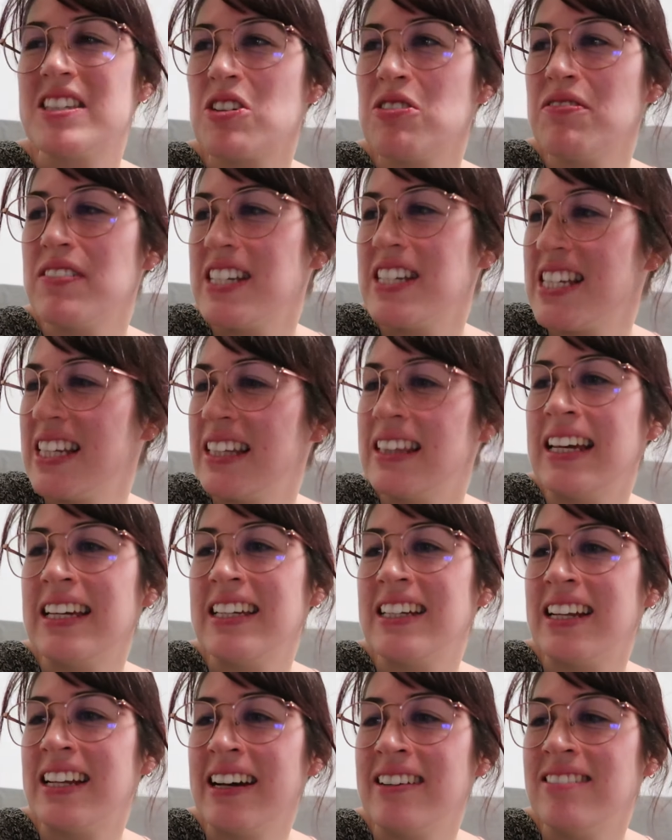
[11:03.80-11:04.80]
Obviously
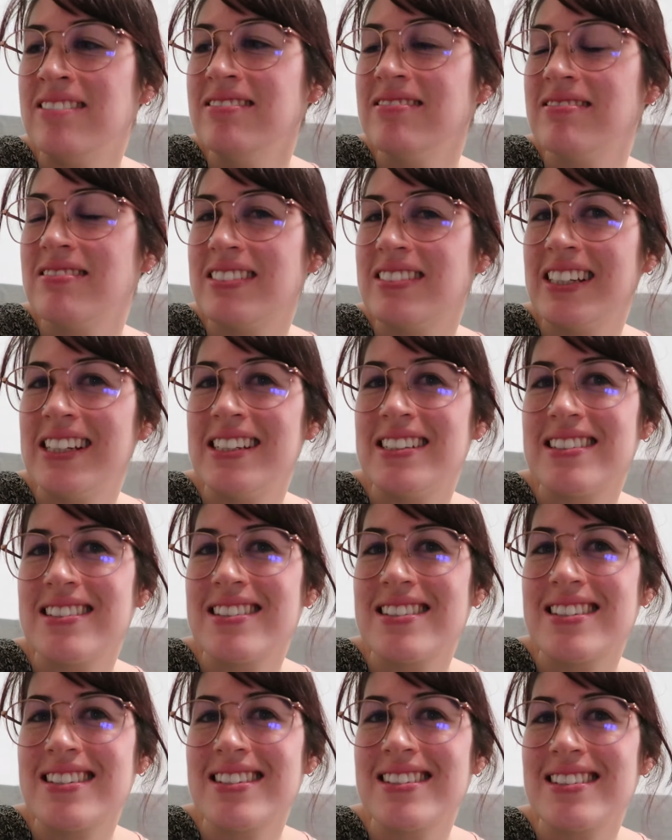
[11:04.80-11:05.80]
later now,
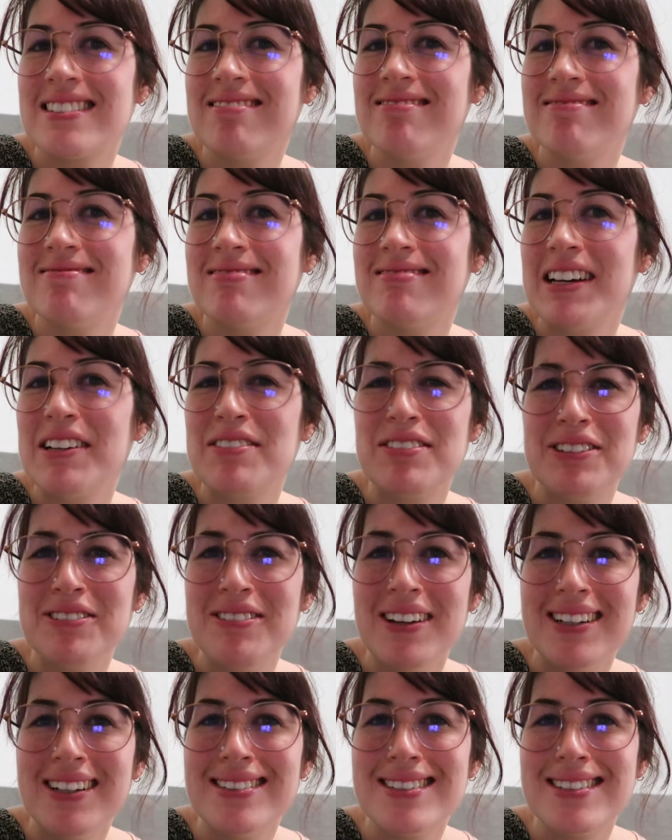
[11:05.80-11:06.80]
it's a few
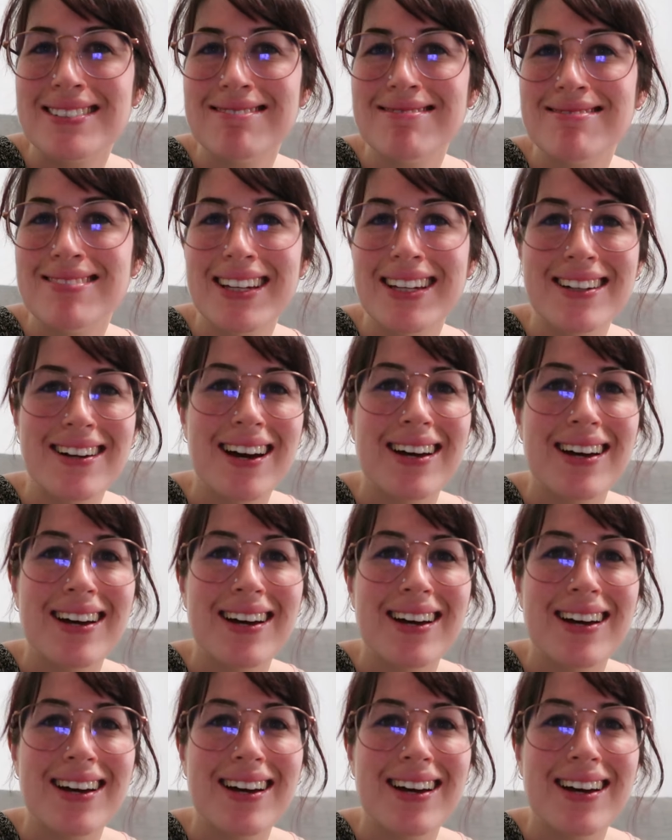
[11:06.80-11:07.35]
days later.